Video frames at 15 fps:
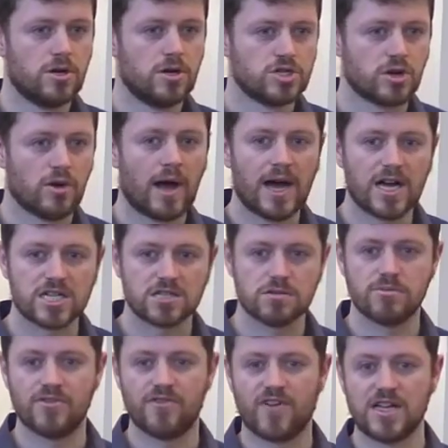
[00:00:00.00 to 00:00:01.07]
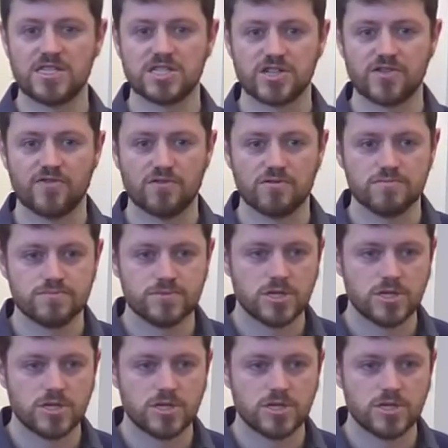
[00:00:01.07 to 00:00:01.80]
So it has to be fanciful.